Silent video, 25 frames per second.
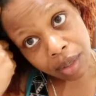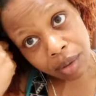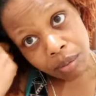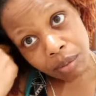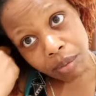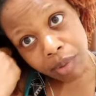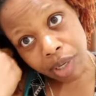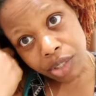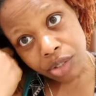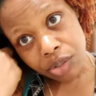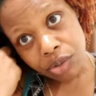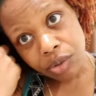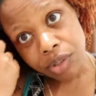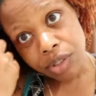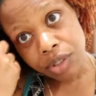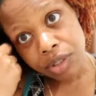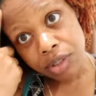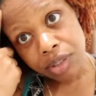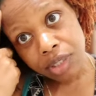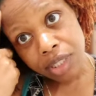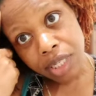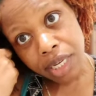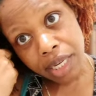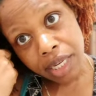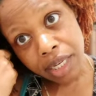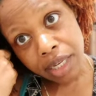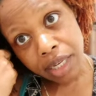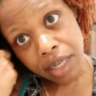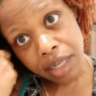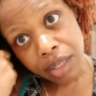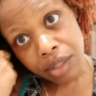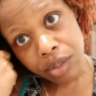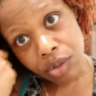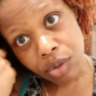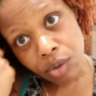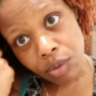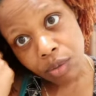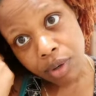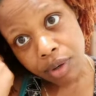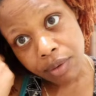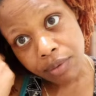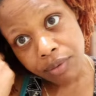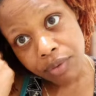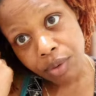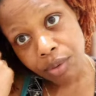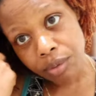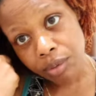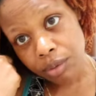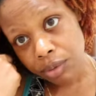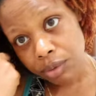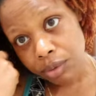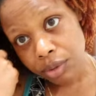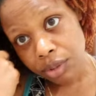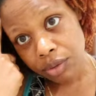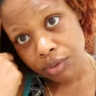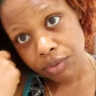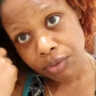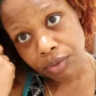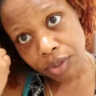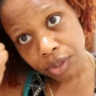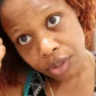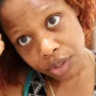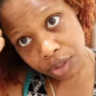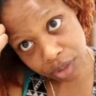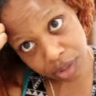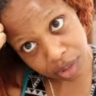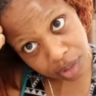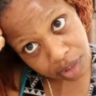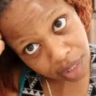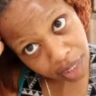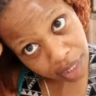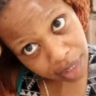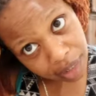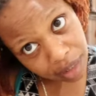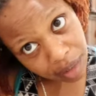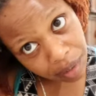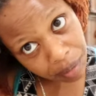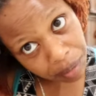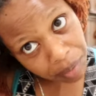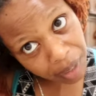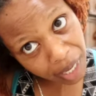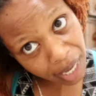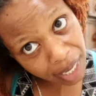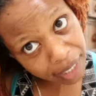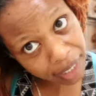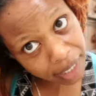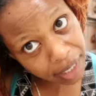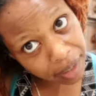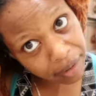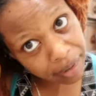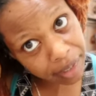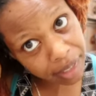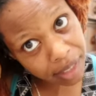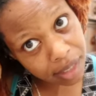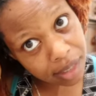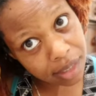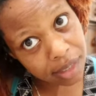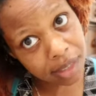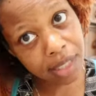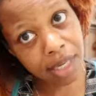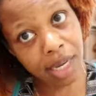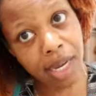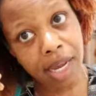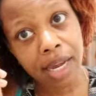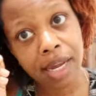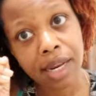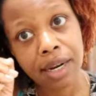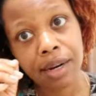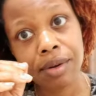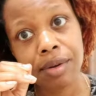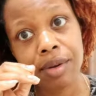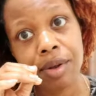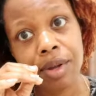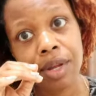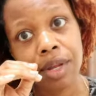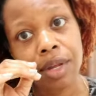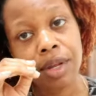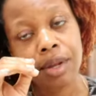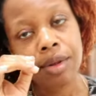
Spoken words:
make sure you take note of the roots first, like the black areas, and